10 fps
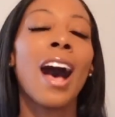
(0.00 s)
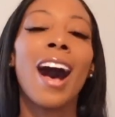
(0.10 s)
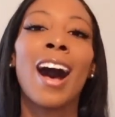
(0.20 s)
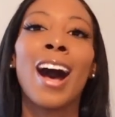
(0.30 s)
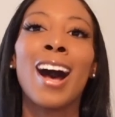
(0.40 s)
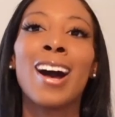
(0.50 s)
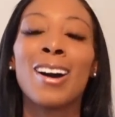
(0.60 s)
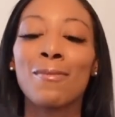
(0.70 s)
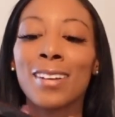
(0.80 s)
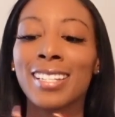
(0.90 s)

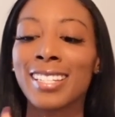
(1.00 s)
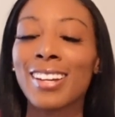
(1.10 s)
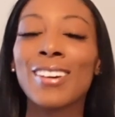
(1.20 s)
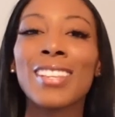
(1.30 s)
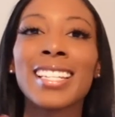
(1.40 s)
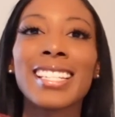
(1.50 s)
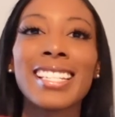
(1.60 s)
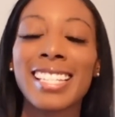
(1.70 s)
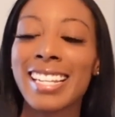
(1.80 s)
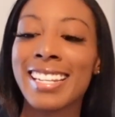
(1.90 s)
Um, so this
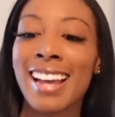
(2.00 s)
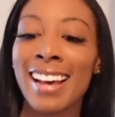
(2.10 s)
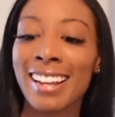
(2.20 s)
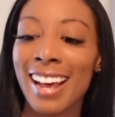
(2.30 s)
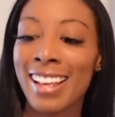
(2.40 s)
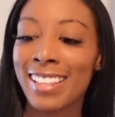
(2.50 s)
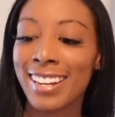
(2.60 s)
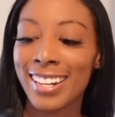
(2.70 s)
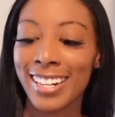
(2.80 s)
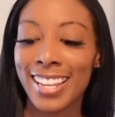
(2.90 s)
is none
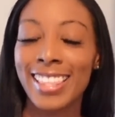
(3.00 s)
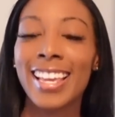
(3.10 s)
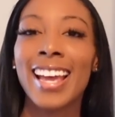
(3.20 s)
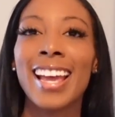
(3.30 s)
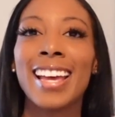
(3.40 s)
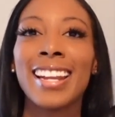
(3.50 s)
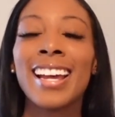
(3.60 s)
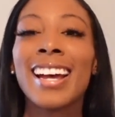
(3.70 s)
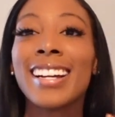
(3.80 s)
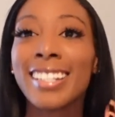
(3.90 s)
other than
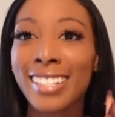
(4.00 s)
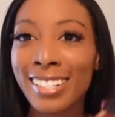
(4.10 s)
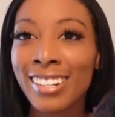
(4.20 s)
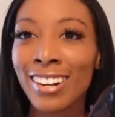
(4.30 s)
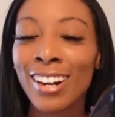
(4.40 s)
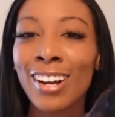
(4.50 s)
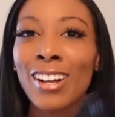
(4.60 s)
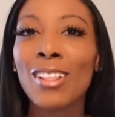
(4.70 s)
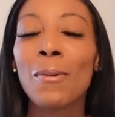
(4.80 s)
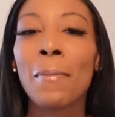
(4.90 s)
Good
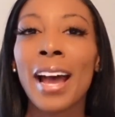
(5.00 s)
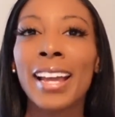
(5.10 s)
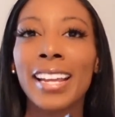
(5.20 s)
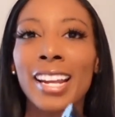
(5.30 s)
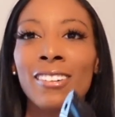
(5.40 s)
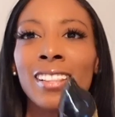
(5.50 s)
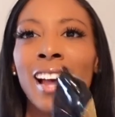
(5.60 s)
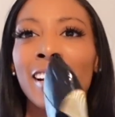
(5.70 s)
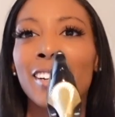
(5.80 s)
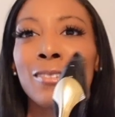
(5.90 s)
Girl by
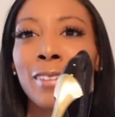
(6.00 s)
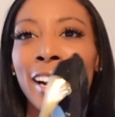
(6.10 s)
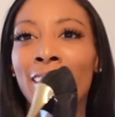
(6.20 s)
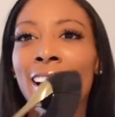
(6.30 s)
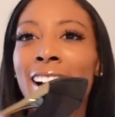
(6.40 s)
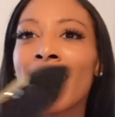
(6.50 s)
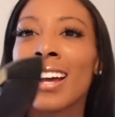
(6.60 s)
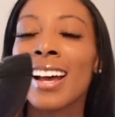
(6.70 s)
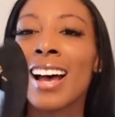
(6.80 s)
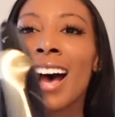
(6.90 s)
Carolina Herrera.
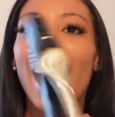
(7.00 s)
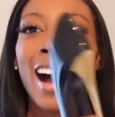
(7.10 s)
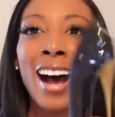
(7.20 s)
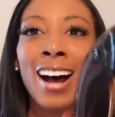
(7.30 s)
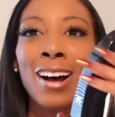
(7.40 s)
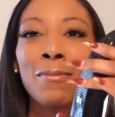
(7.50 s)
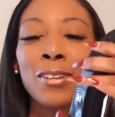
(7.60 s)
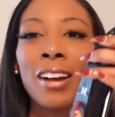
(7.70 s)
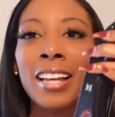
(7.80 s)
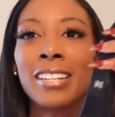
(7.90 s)
Um,
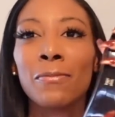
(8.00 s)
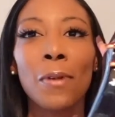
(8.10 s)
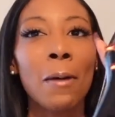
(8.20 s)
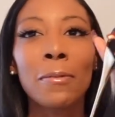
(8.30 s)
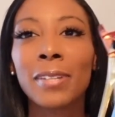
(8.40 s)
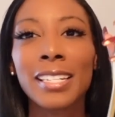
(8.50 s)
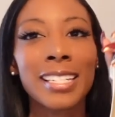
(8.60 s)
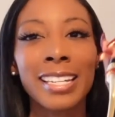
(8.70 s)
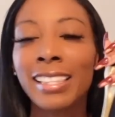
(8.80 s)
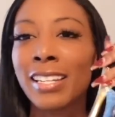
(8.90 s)
you guys have probably
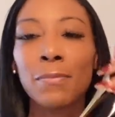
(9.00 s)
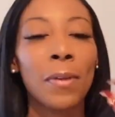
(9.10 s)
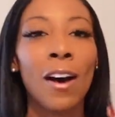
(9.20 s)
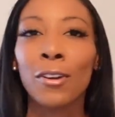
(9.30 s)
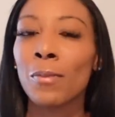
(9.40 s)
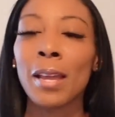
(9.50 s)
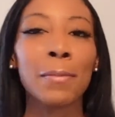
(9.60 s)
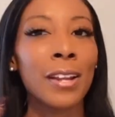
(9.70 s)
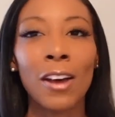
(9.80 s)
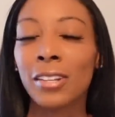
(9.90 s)
seen this bottle
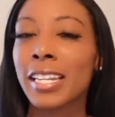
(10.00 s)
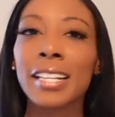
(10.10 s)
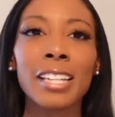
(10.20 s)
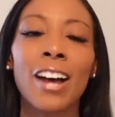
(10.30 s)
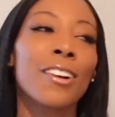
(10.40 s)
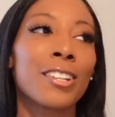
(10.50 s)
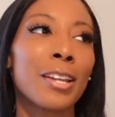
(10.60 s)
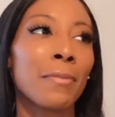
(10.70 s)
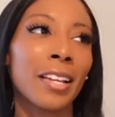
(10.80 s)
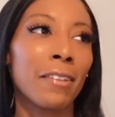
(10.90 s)
maybe on TikTok or
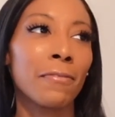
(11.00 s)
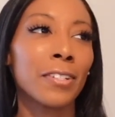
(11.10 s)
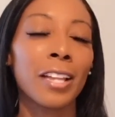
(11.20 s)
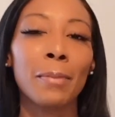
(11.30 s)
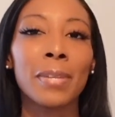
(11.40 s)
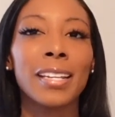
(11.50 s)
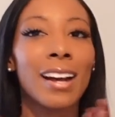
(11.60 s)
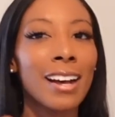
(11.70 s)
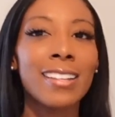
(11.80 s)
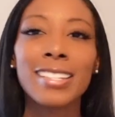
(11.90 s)
something. I feel like
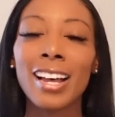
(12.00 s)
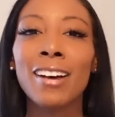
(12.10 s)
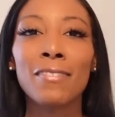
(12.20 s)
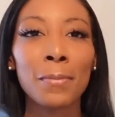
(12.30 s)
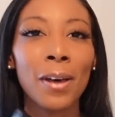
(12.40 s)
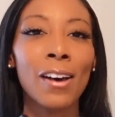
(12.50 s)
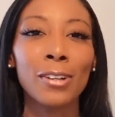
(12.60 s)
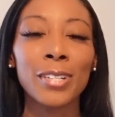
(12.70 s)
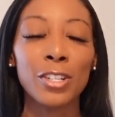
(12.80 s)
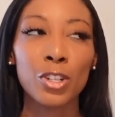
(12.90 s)
because of the
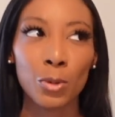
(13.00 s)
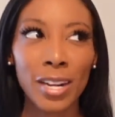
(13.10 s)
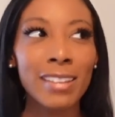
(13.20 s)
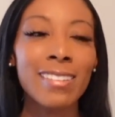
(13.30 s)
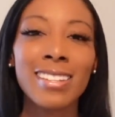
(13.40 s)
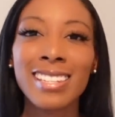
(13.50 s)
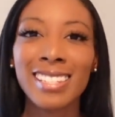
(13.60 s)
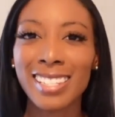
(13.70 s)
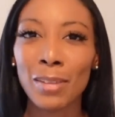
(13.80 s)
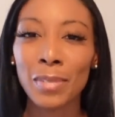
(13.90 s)
bottle, it trends
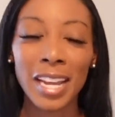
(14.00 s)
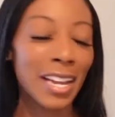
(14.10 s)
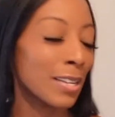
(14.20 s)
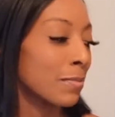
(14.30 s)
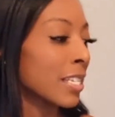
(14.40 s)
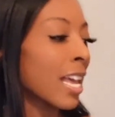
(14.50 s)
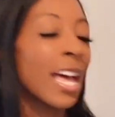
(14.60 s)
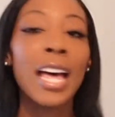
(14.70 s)
sometimes.